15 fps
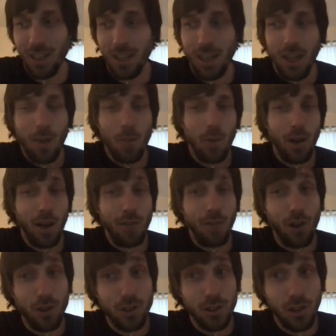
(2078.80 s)
But I've
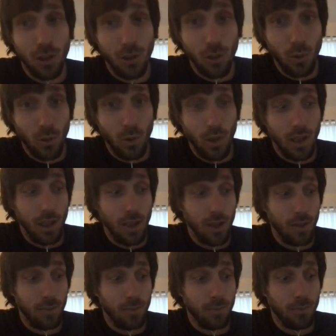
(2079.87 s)
also,
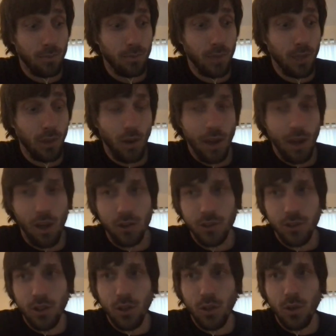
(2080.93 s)
I
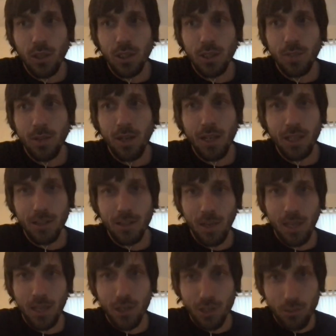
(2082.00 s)
also experienced
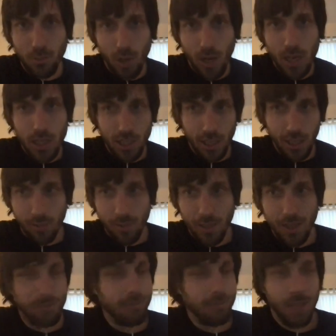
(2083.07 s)
major depression. I've
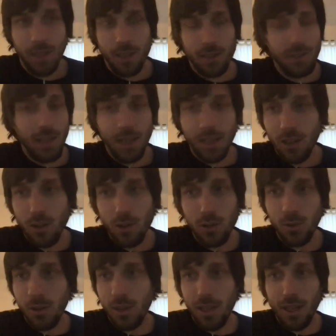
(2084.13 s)
been diagnosed
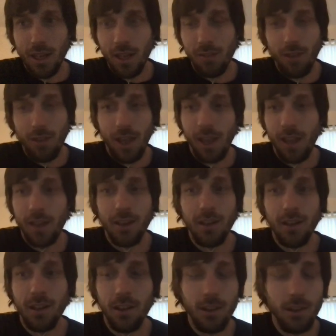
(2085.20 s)
with it. I've had,
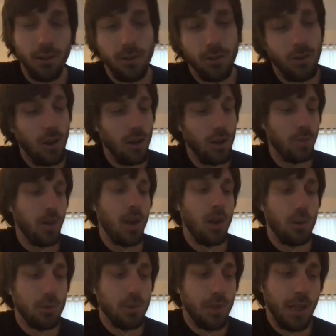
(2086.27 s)
all the
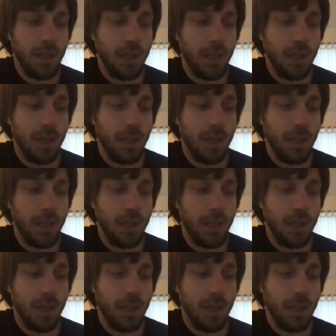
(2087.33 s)
problems that